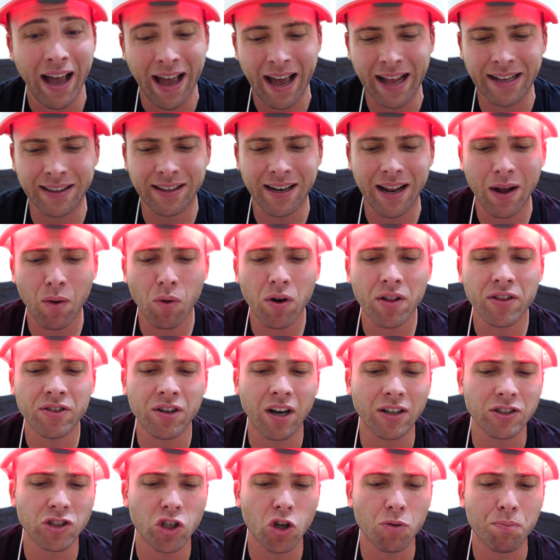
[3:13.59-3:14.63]
And today I want to
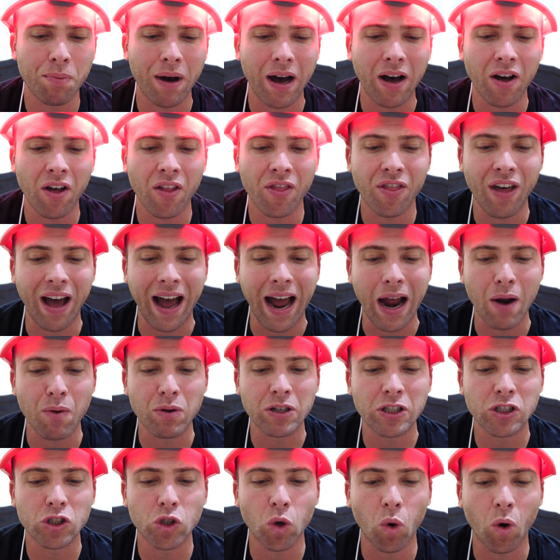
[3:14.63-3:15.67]
talk to you about the
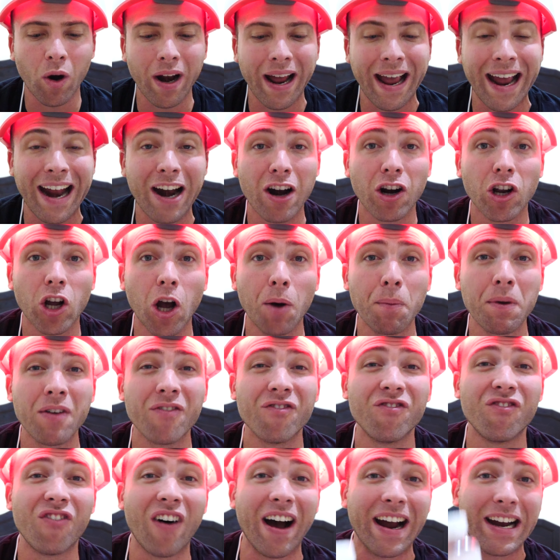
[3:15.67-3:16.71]
iRestore Hair Gummy
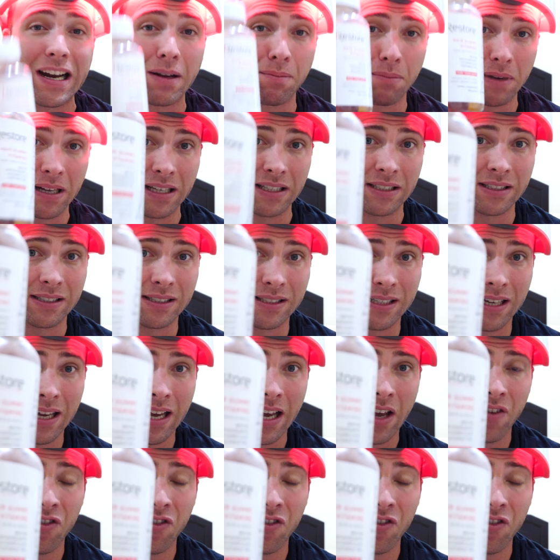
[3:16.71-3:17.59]
Vitamins.